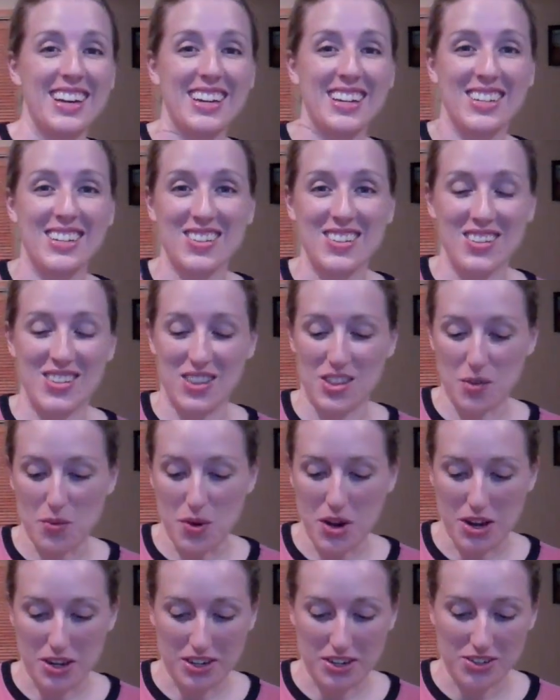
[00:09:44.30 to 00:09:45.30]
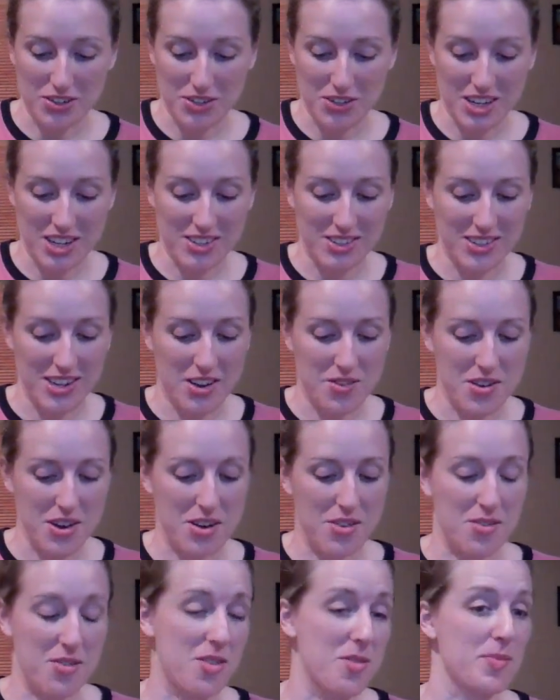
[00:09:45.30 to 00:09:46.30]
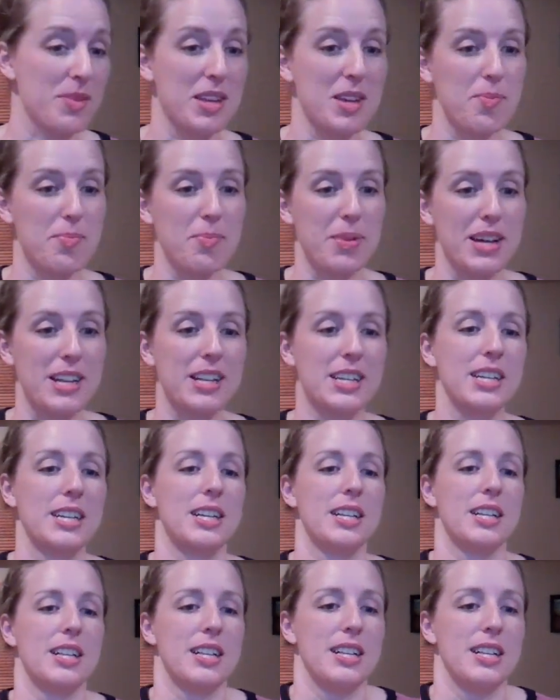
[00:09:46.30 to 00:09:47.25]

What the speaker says: And the walker stays down here normally, but